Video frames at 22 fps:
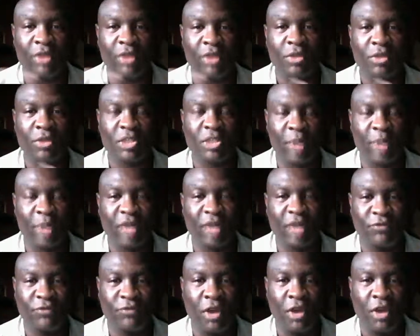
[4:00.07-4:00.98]

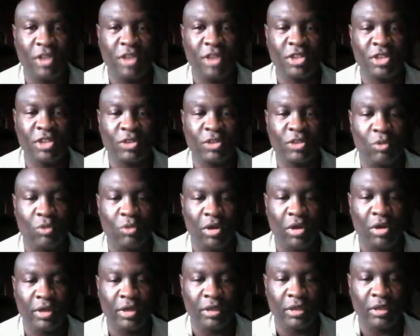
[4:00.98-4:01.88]
respect for such
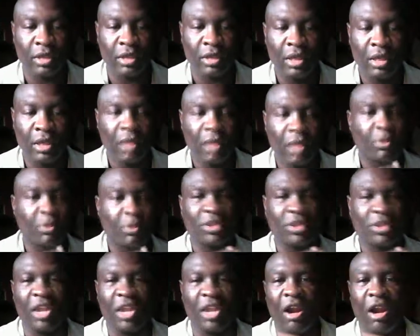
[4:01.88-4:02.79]
warning,
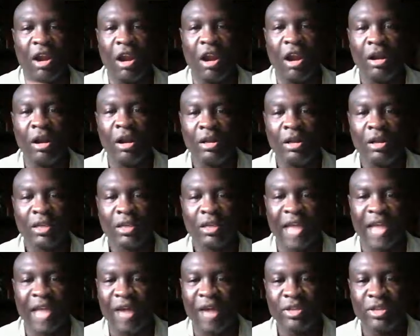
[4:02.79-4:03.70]
but there are
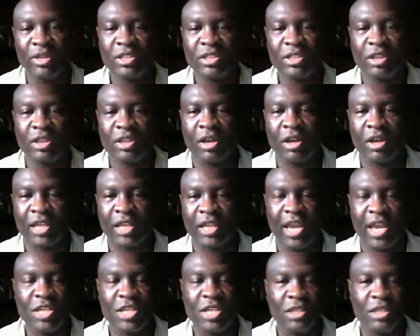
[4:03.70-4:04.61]
countless
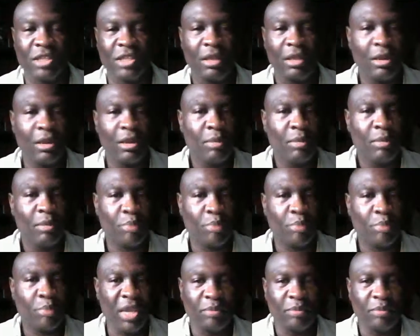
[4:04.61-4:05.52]
Caucasian
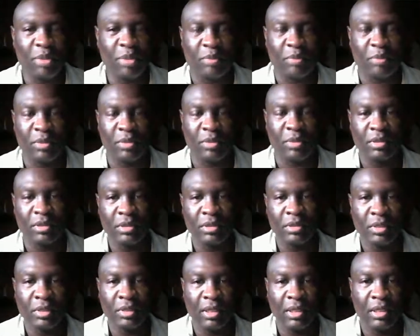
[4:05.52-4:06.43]
pink people,
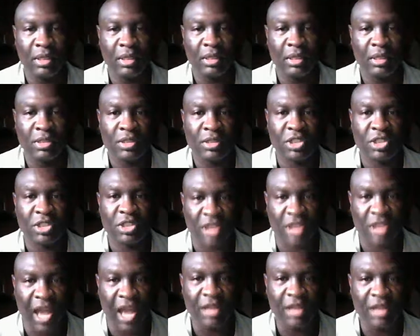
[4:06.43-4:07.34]

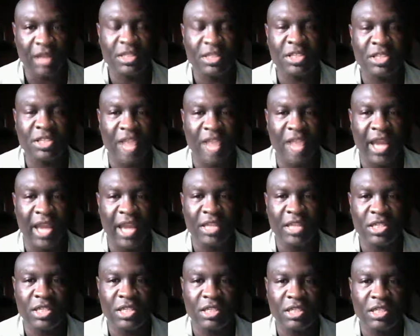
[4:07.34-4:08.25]
scholars and
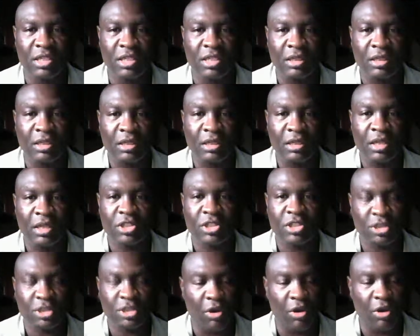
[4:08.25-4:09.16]
scientists and
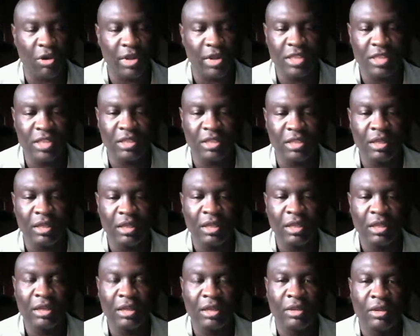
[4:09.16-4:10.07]
historians and
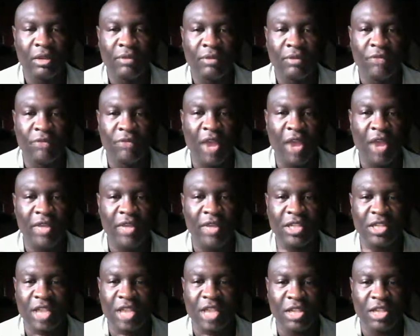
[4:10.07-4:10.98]
very
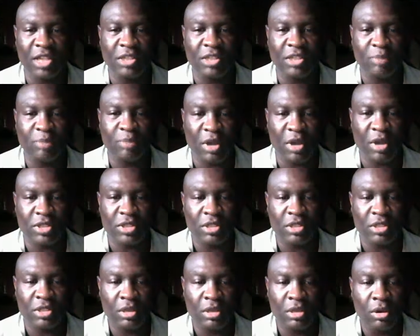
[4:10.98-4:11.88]
intelligent
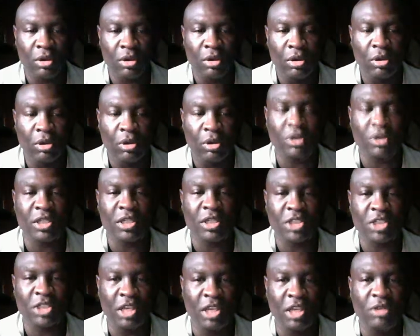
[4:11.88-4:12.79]
persons, who
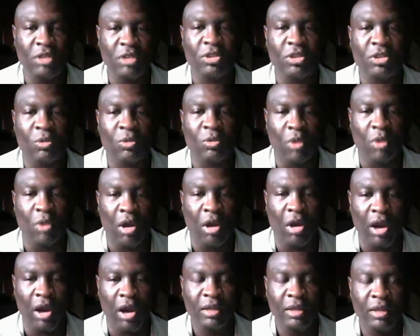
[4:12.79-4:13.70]
continue to
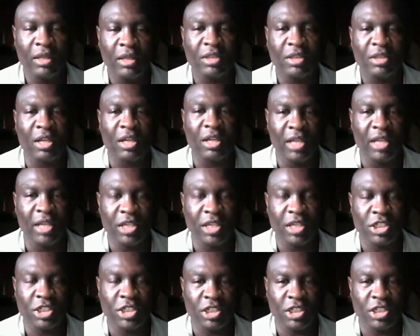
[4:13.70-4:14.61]
warn the
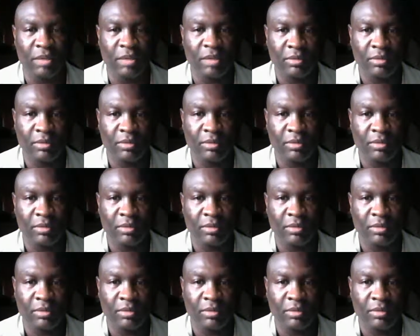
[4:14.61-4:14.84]
leadership